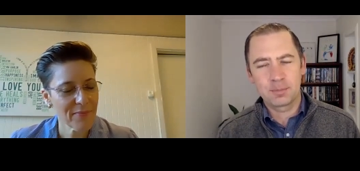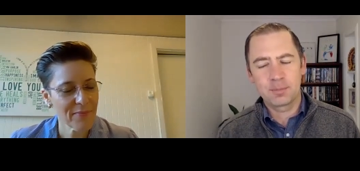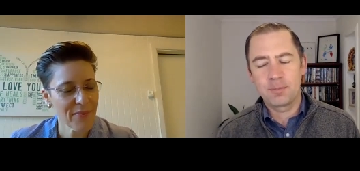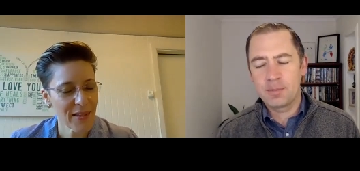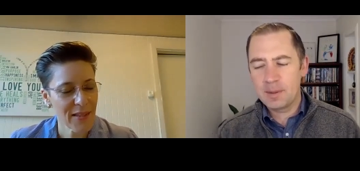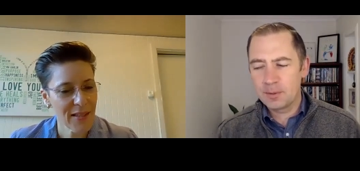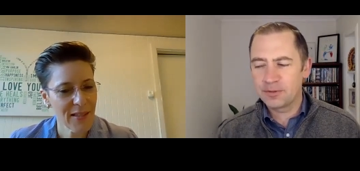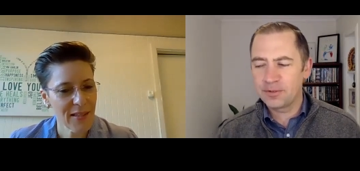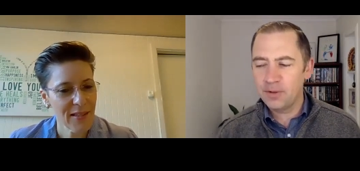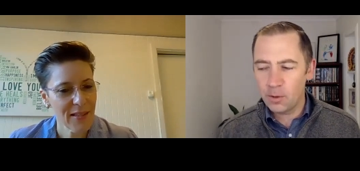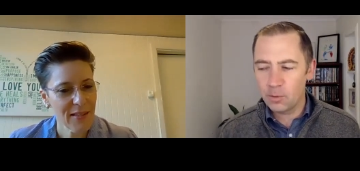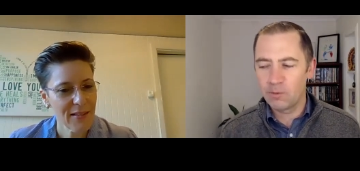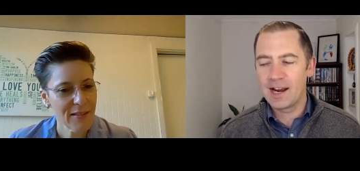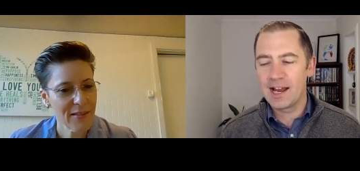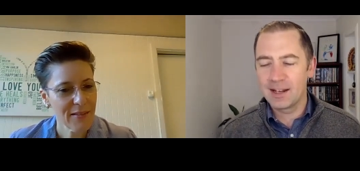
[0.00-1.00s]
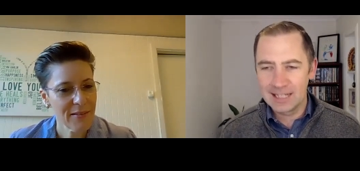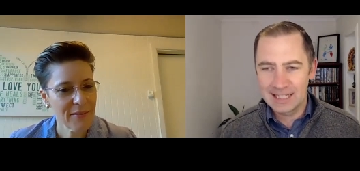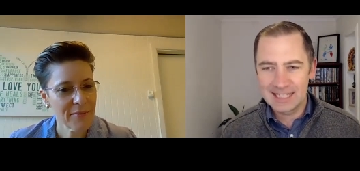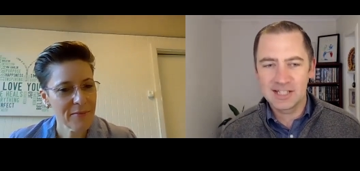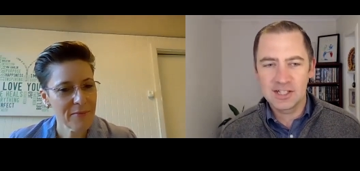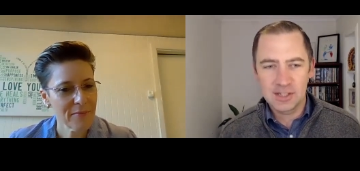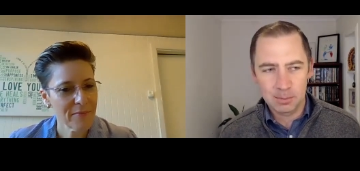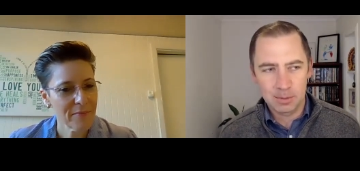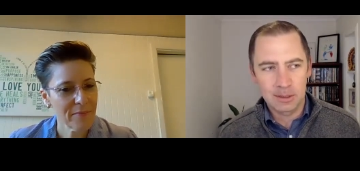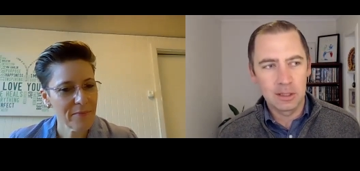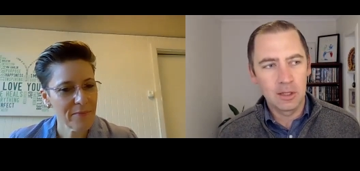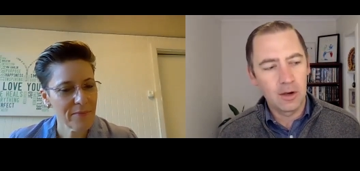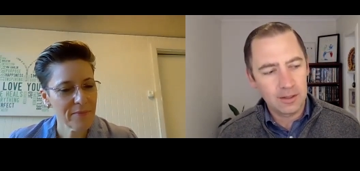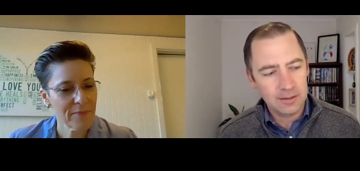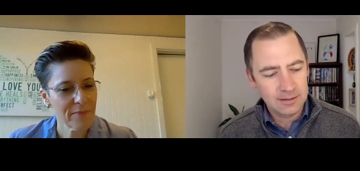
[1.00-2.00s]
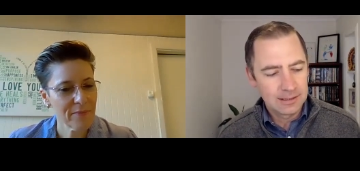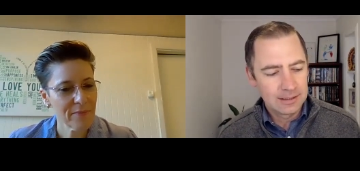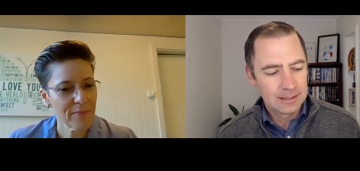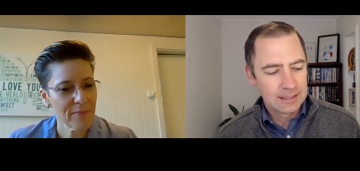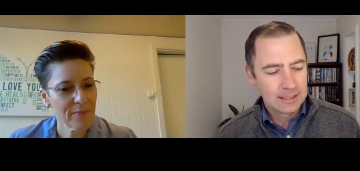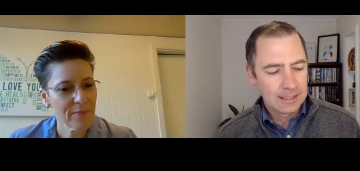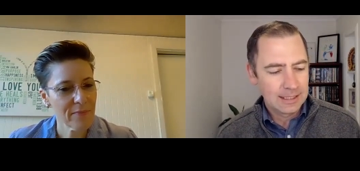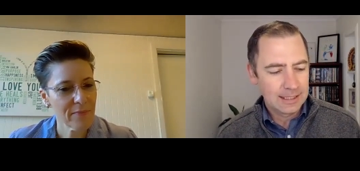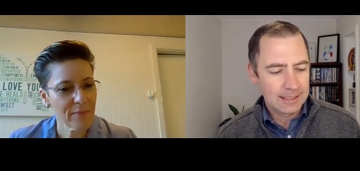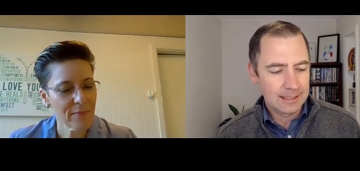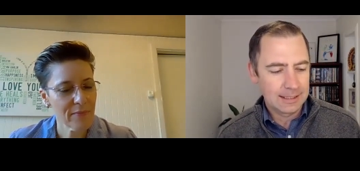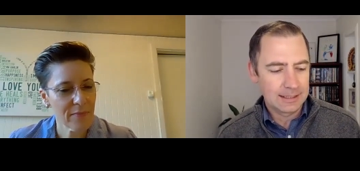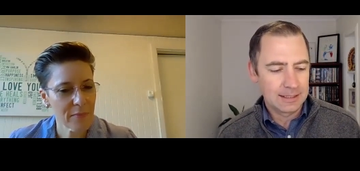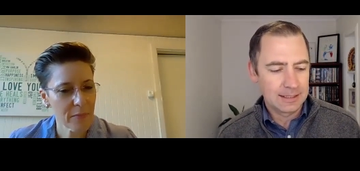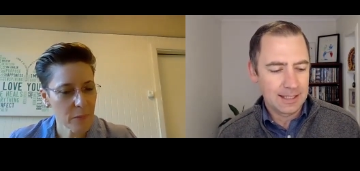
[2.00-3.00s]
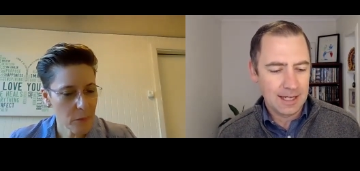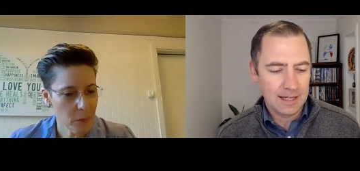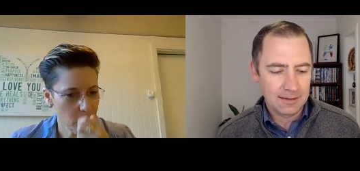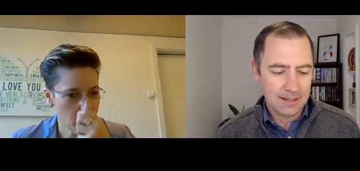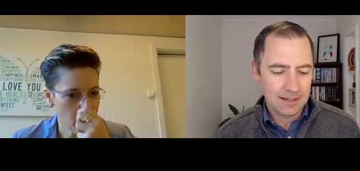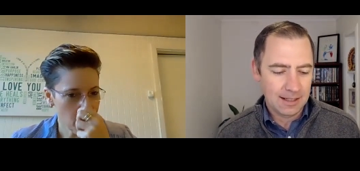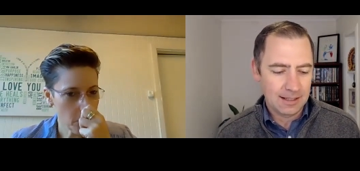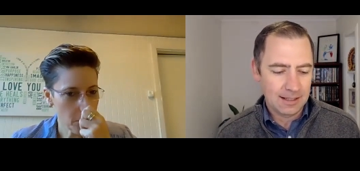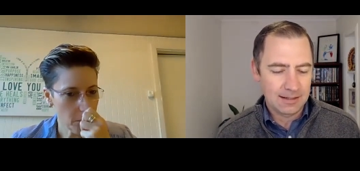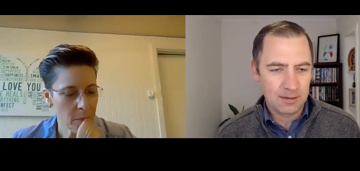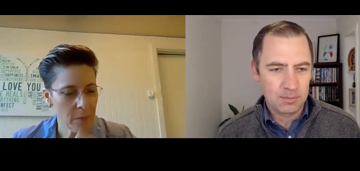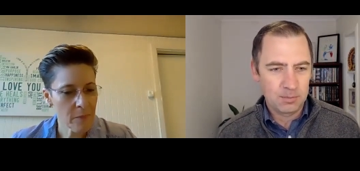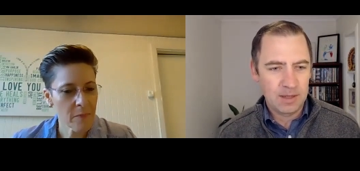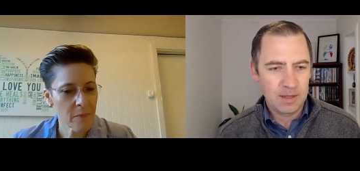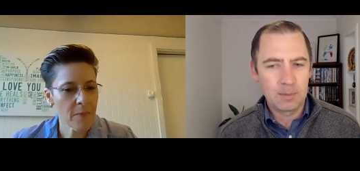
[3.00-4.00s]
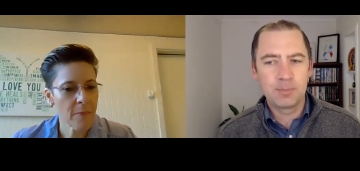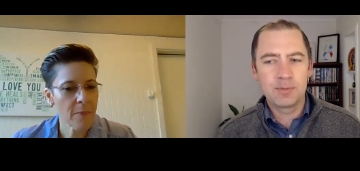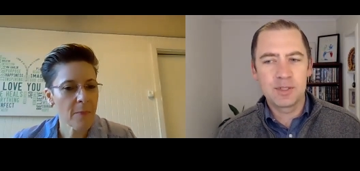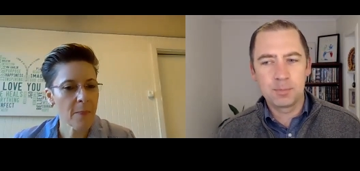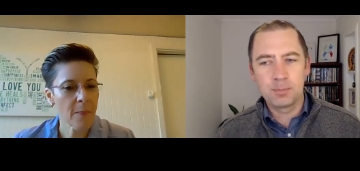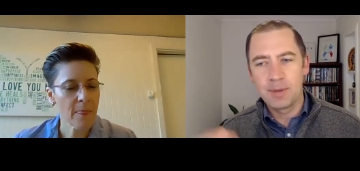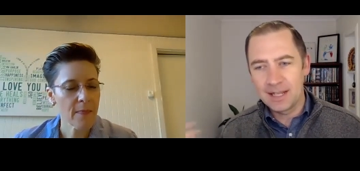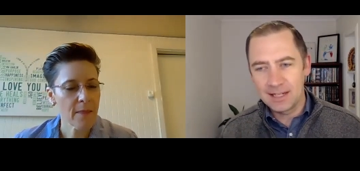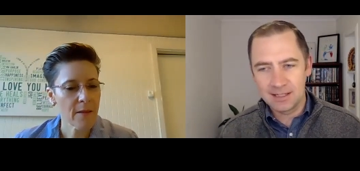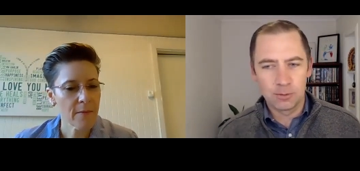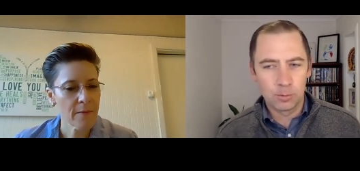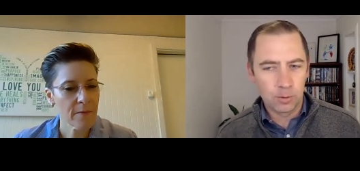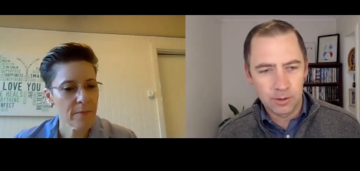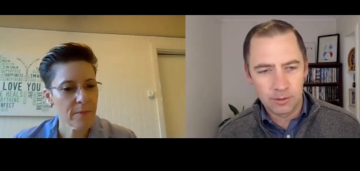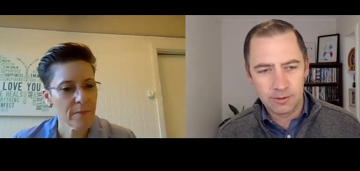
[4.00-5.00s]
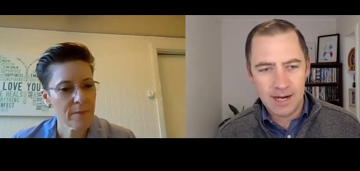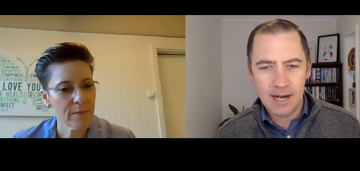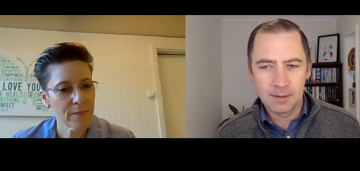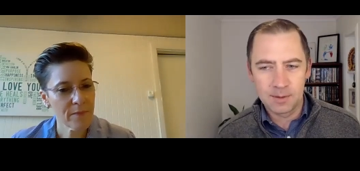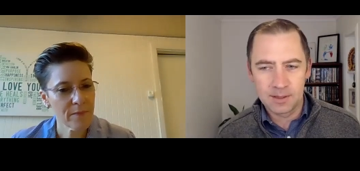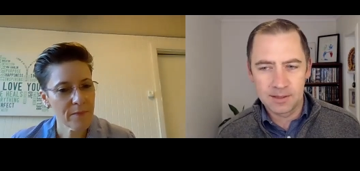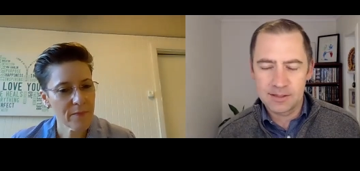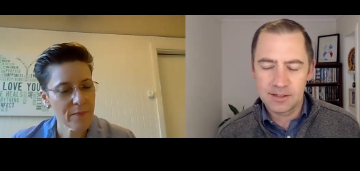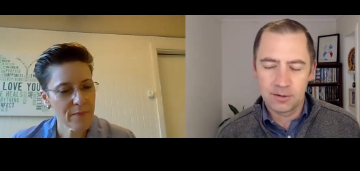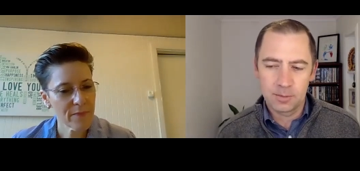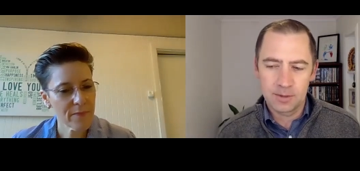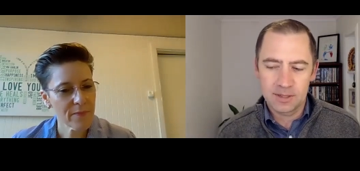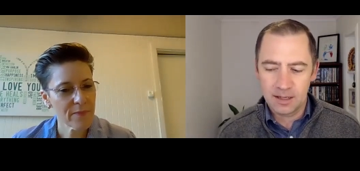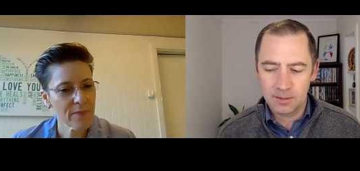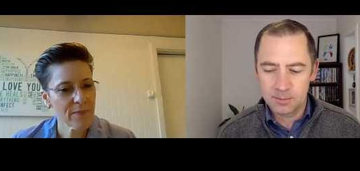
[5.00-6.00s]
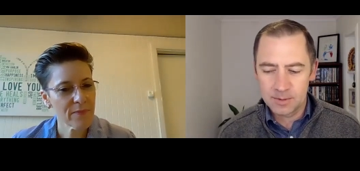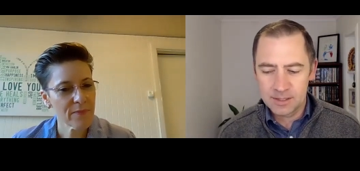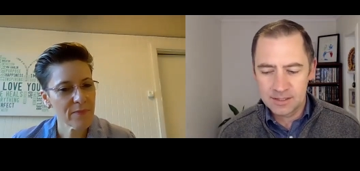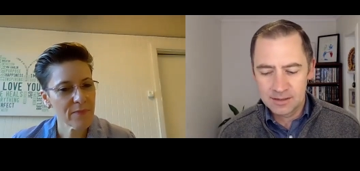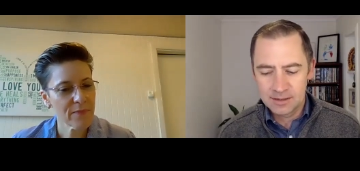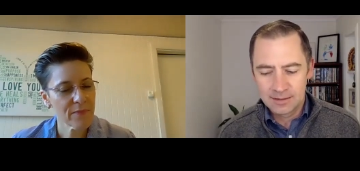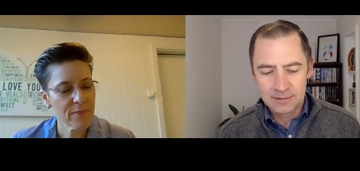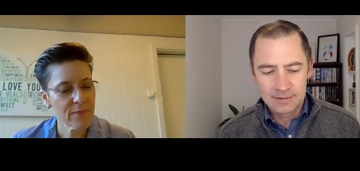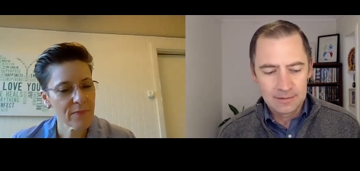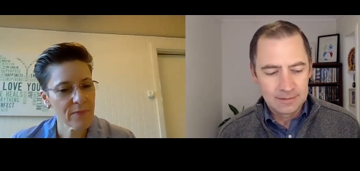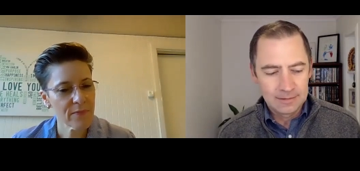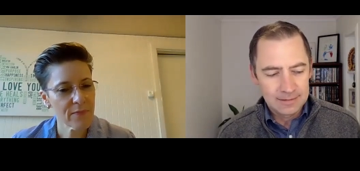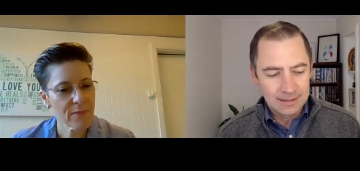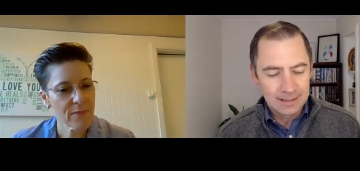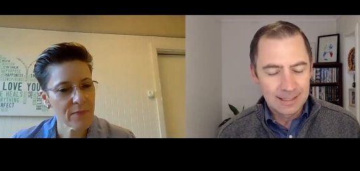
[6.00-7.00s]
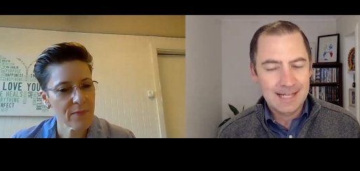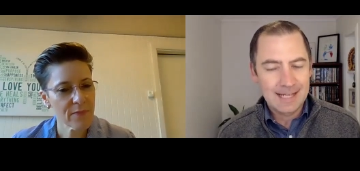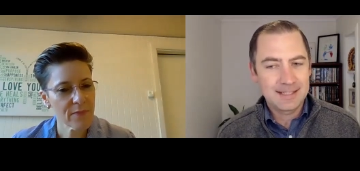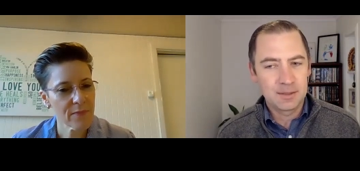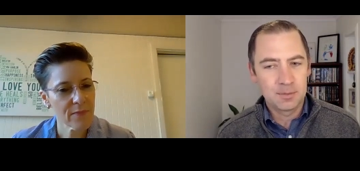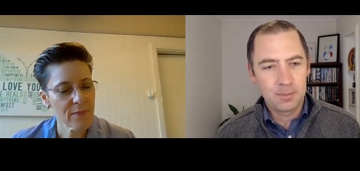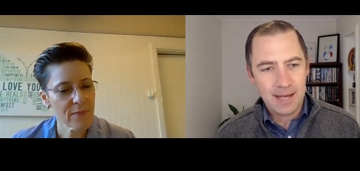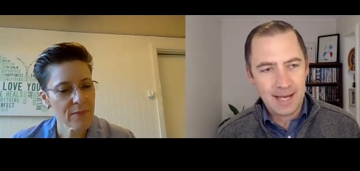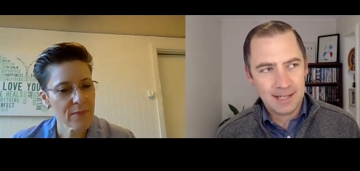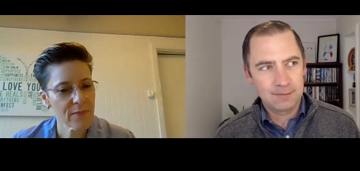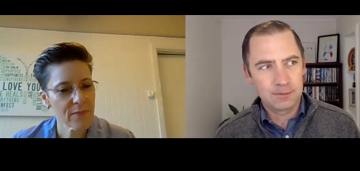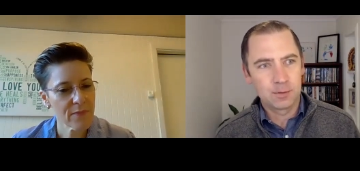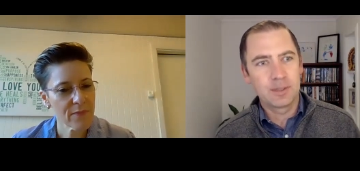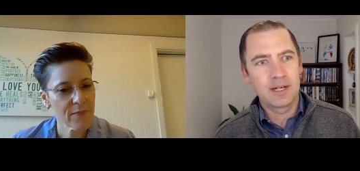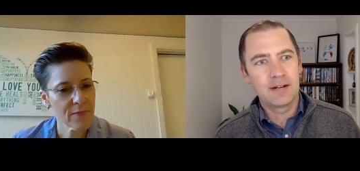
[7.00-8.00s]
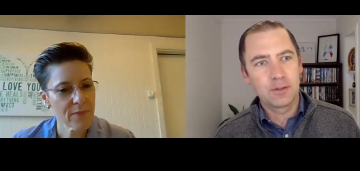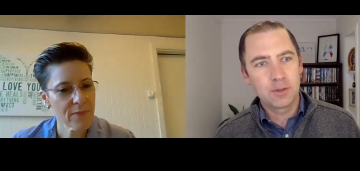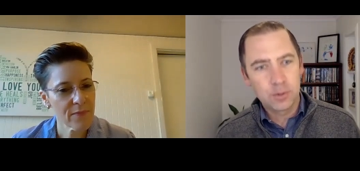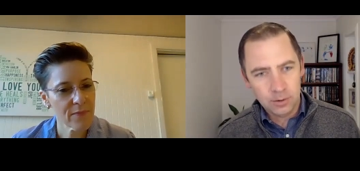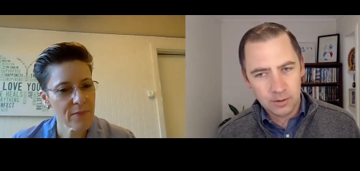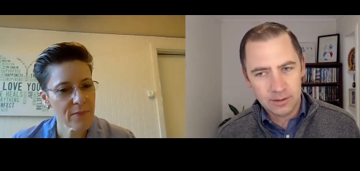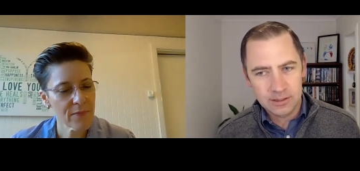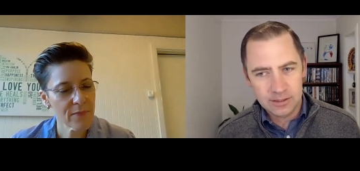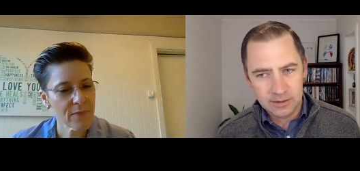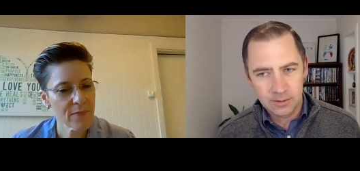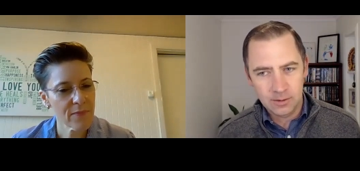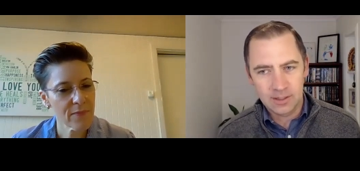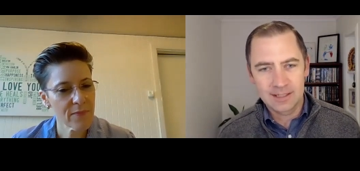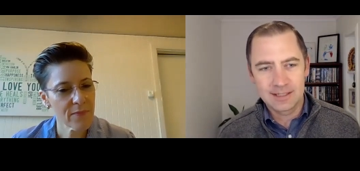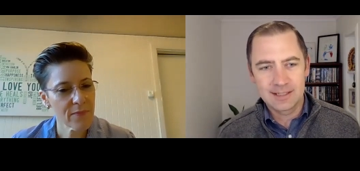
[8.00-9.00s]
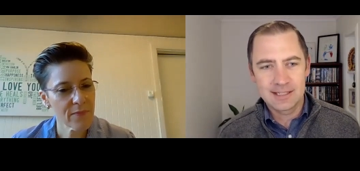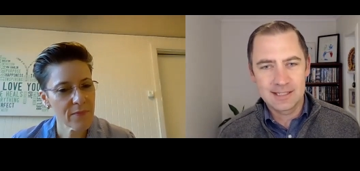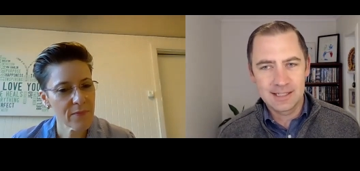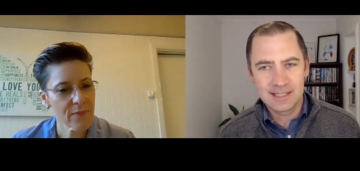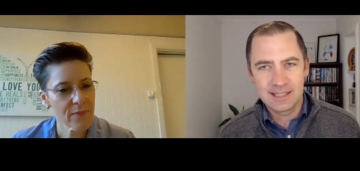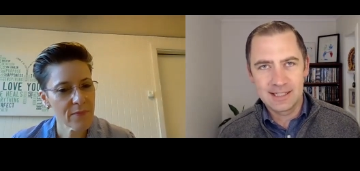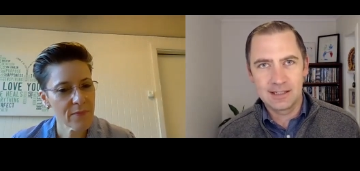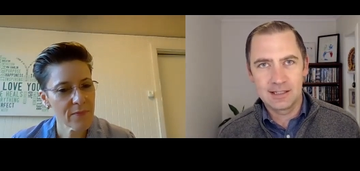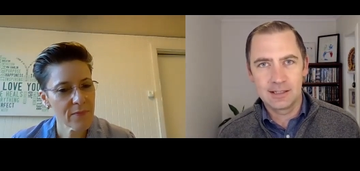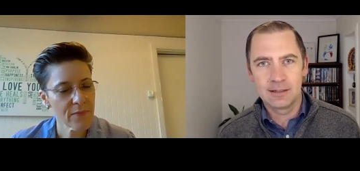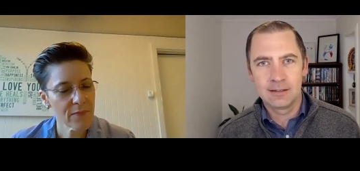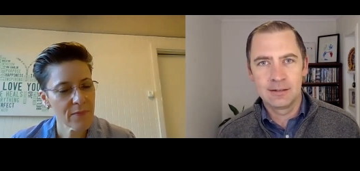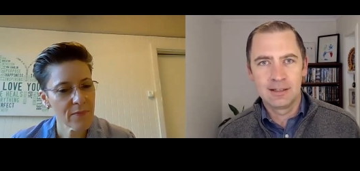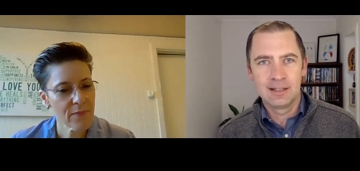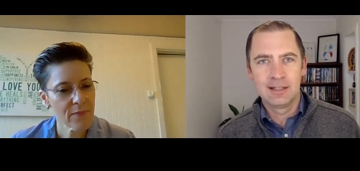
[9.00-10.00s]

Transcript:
Speaker 1: look, people throw around leadership a lot, uh, and they they they just bandy the word around a bit, so it becomes less impactful. But after talking to you, I can see the